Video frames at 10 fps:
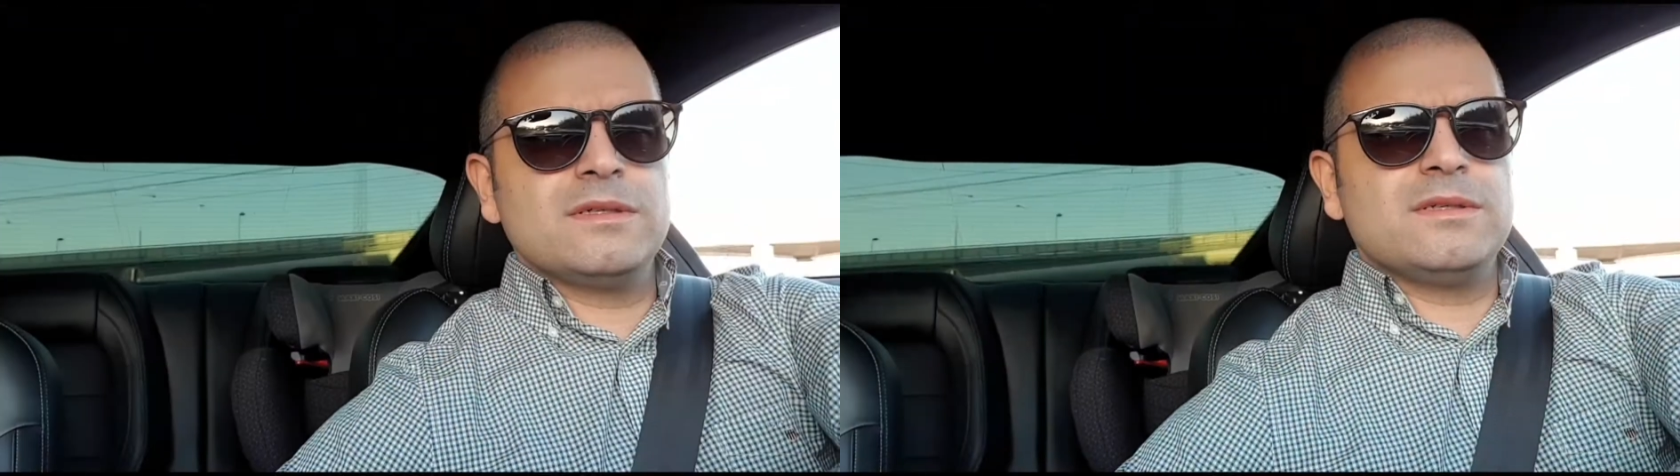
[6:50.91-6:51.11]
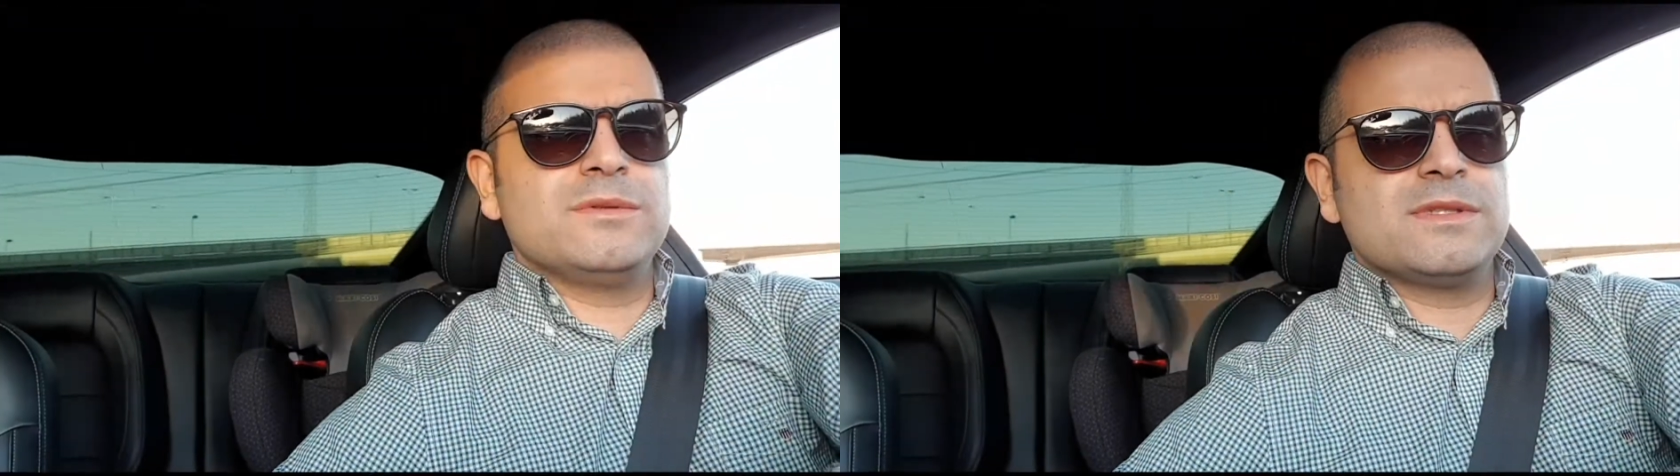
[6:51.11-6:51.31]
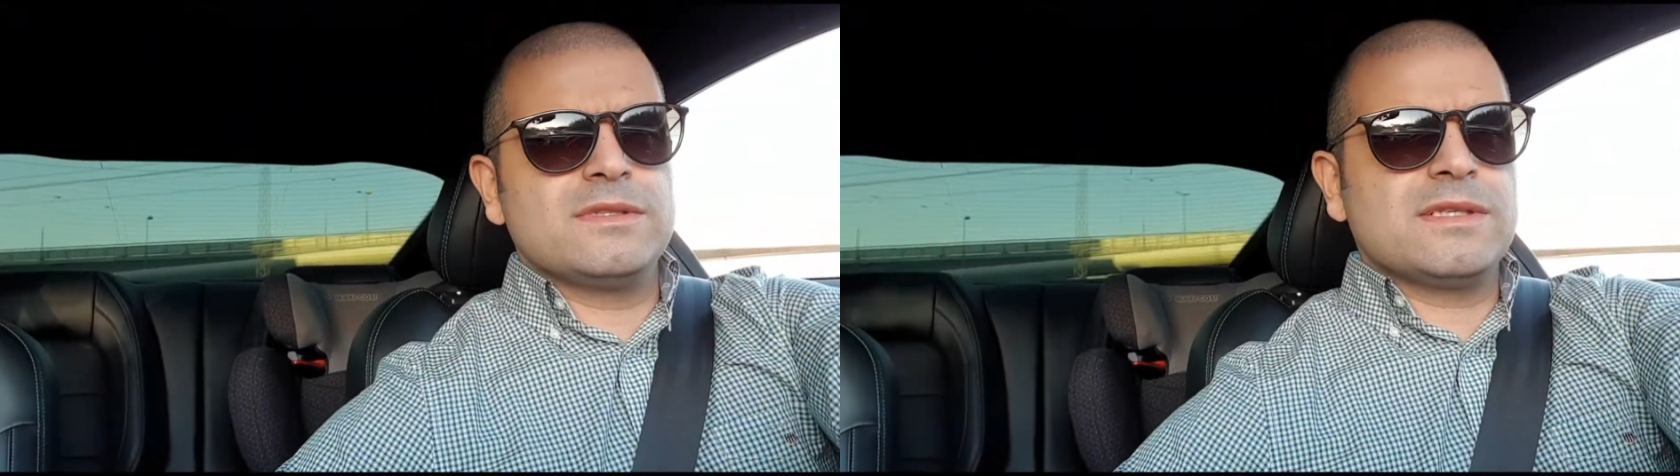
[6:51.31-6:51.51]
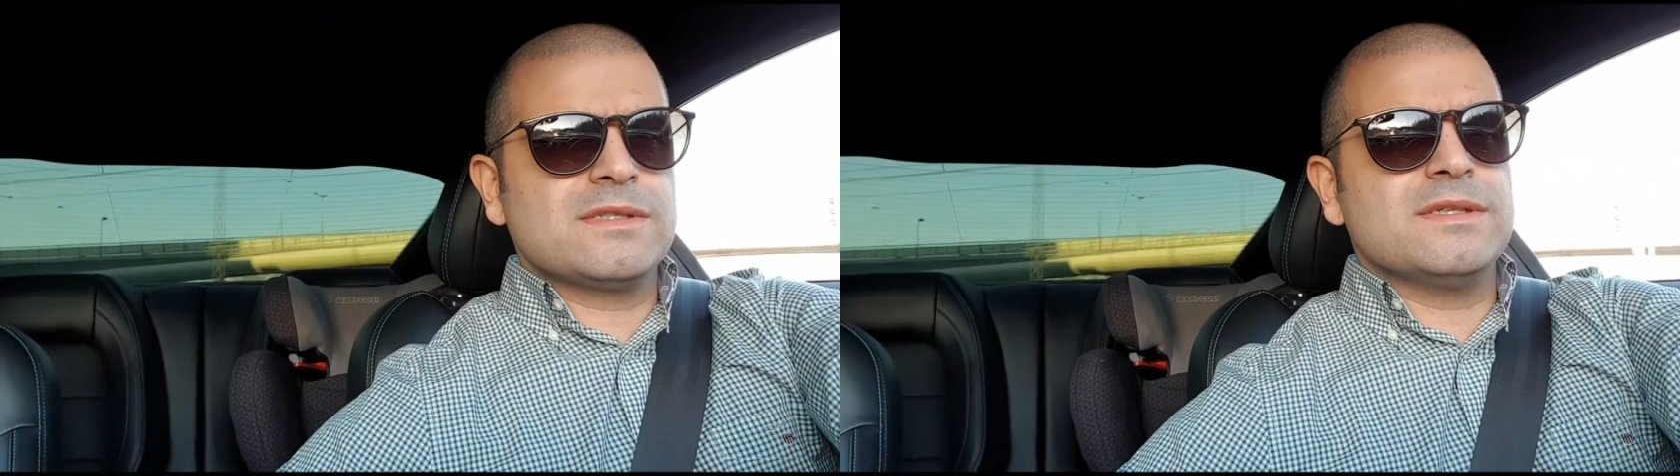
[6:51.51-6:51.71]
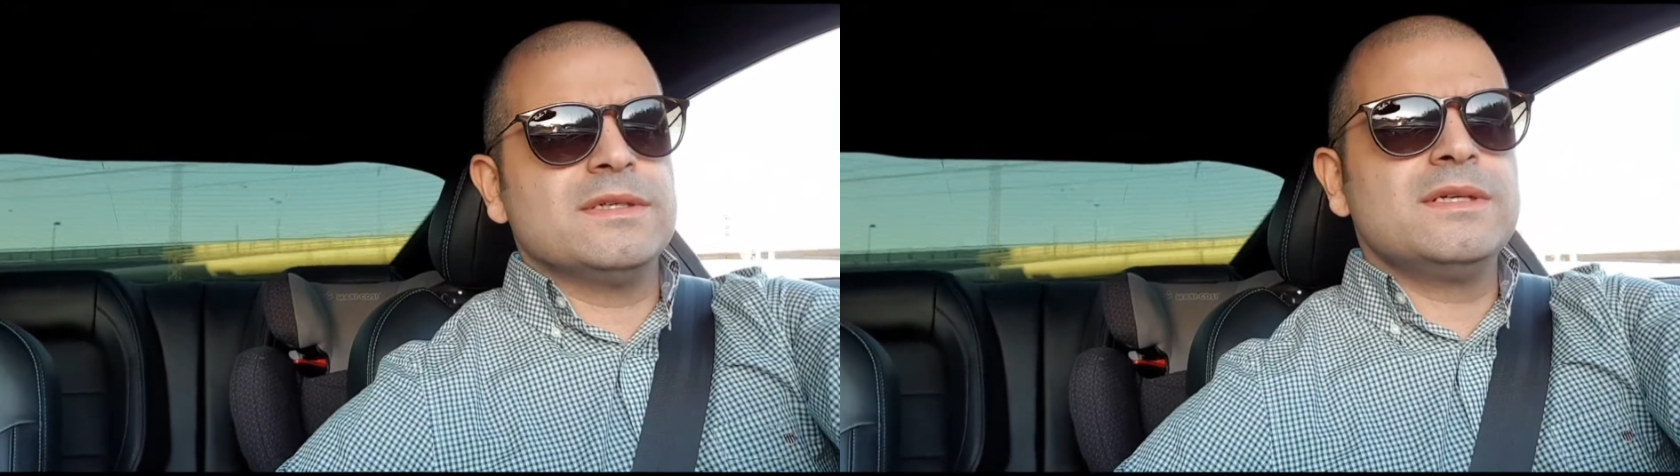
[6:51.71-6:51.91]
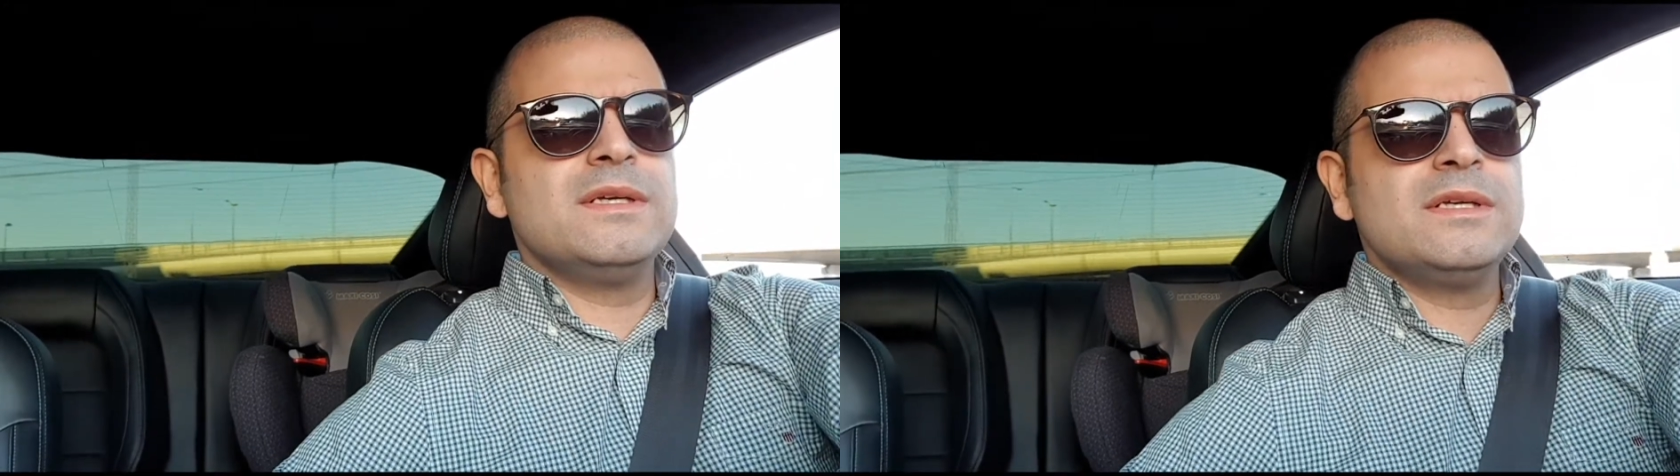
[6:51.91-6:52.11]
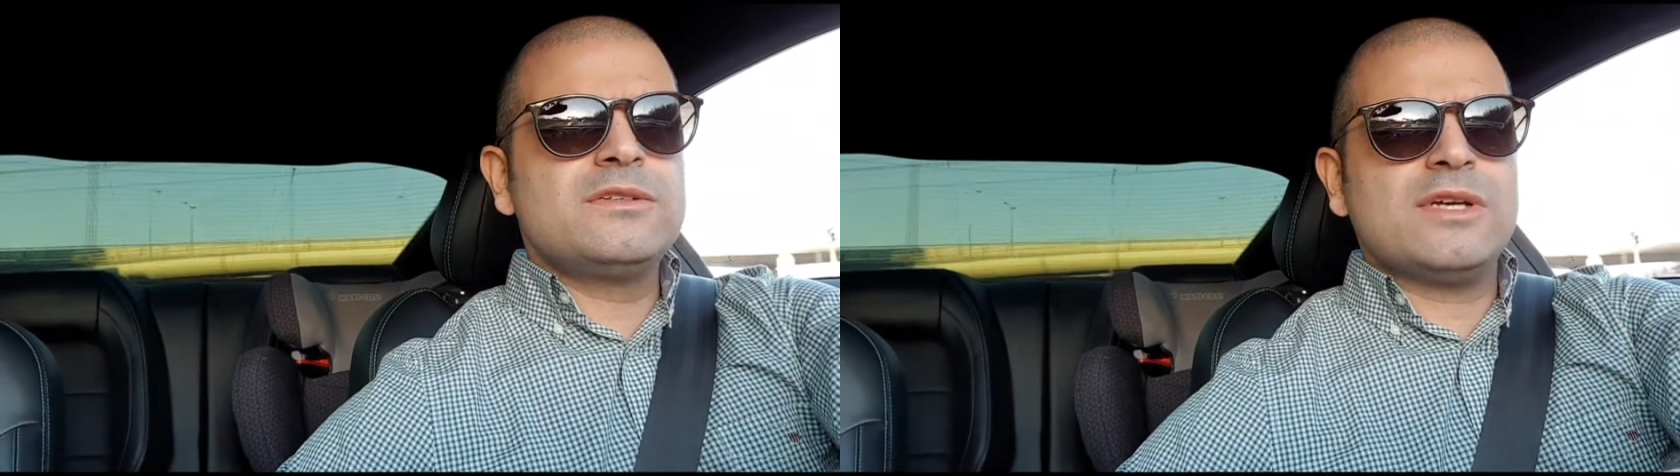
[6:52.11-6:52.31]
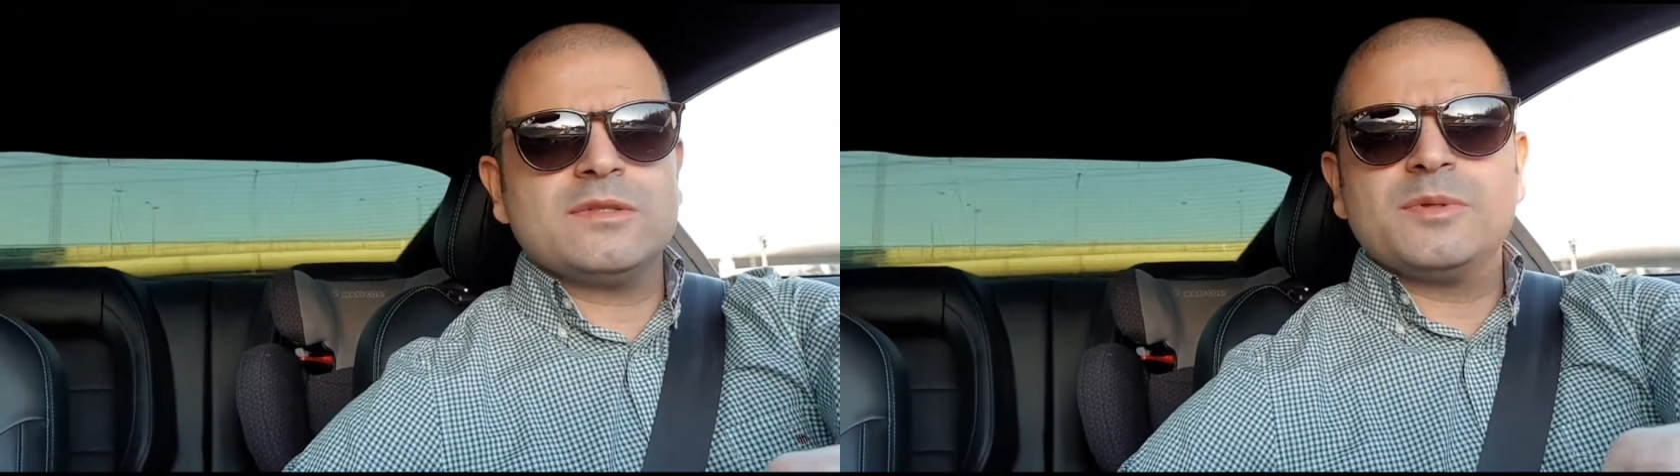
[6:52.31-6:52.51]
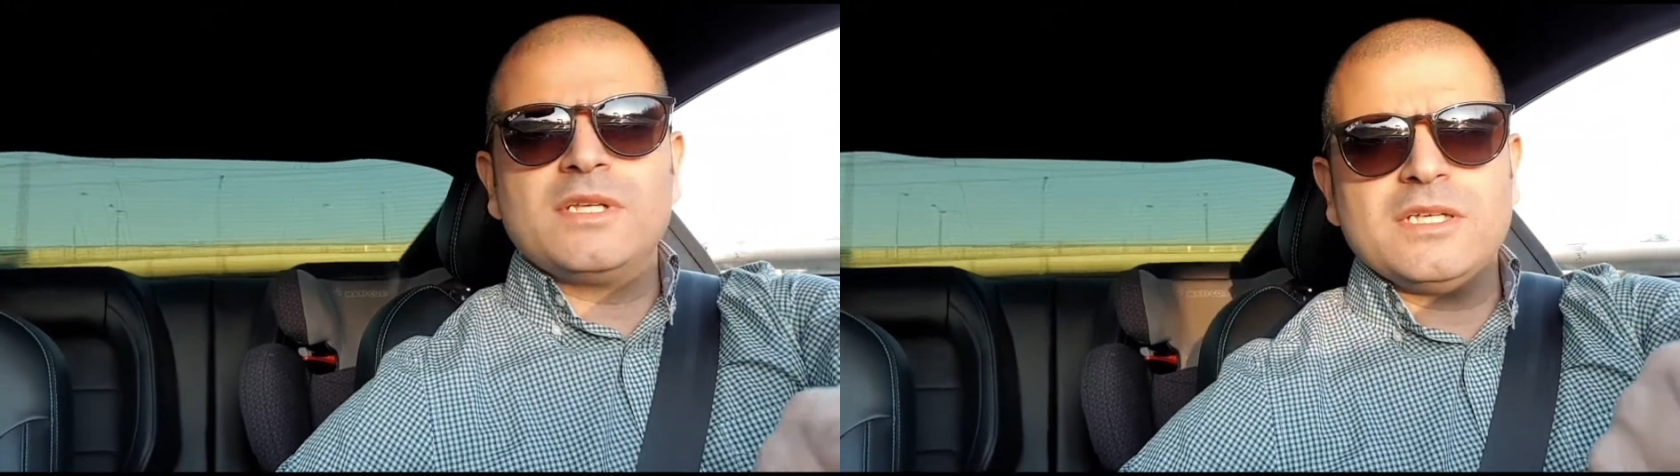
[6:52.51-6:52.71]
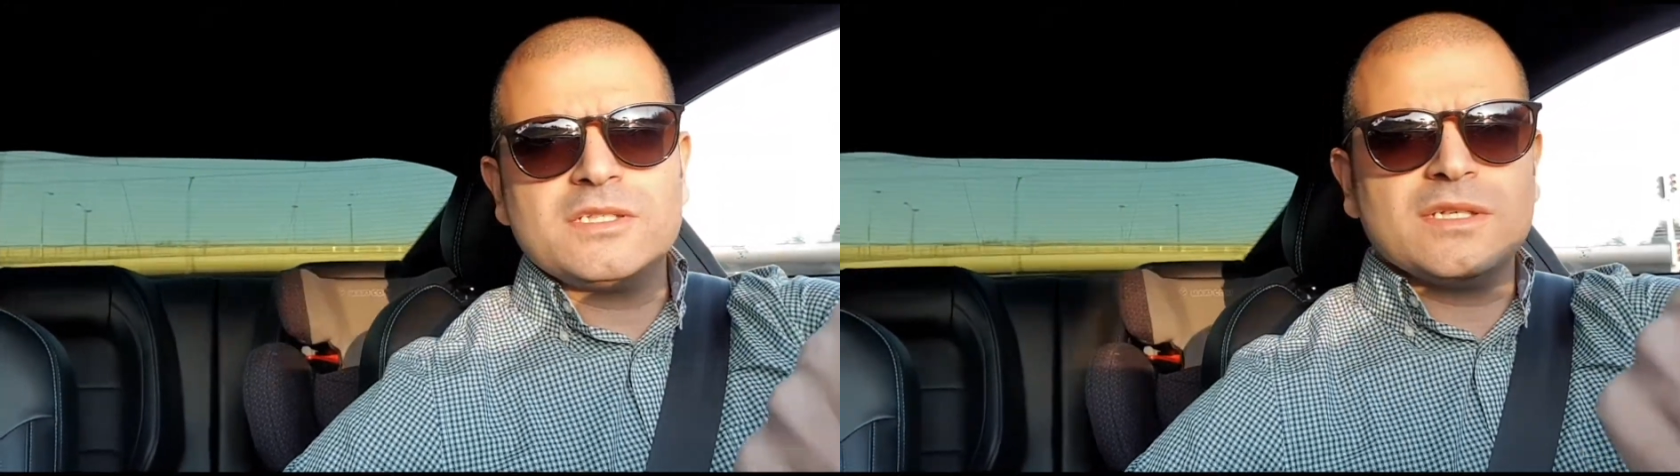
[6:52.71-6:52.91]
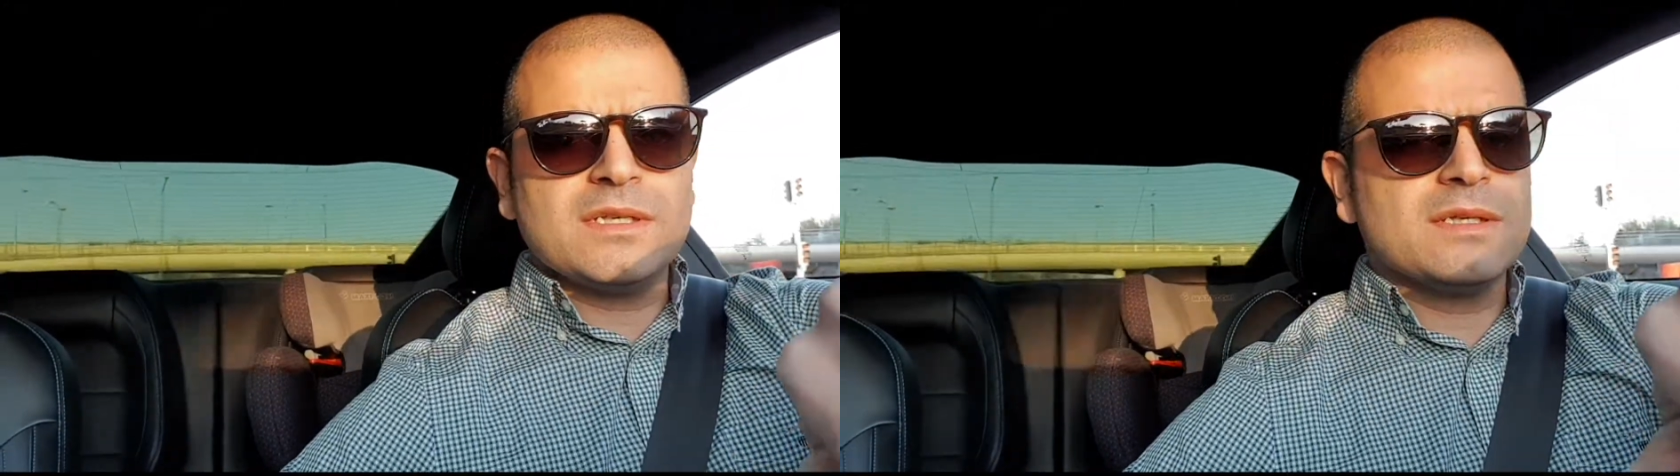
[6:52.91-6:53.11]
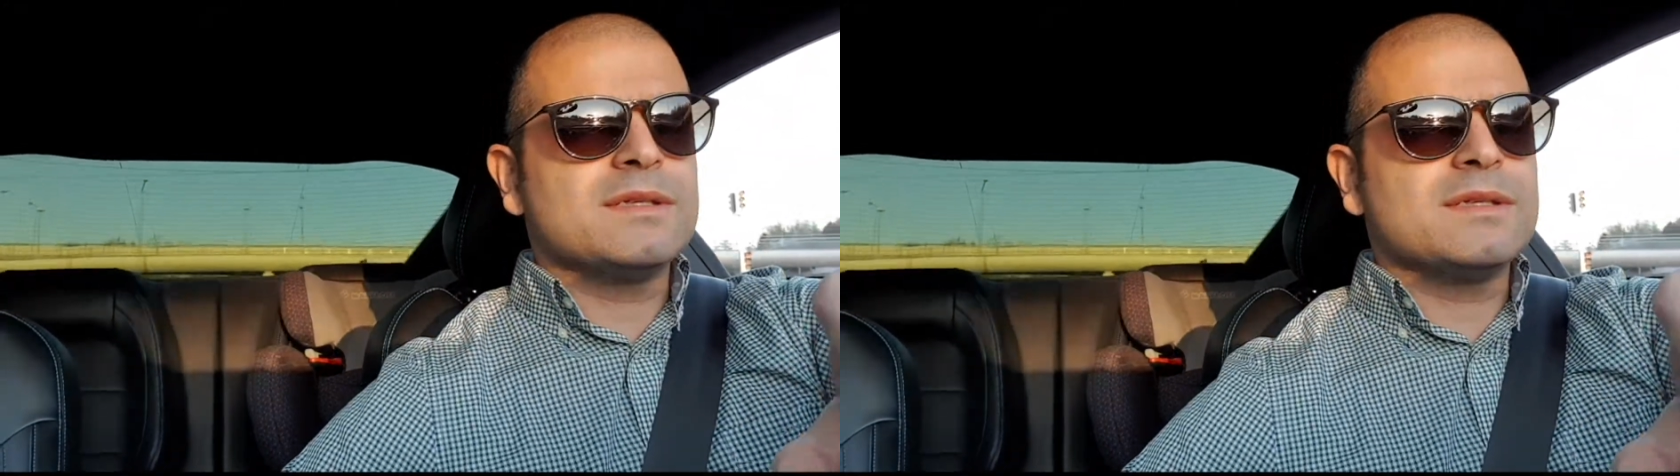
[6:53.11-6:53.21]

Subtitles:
uses it as a transportation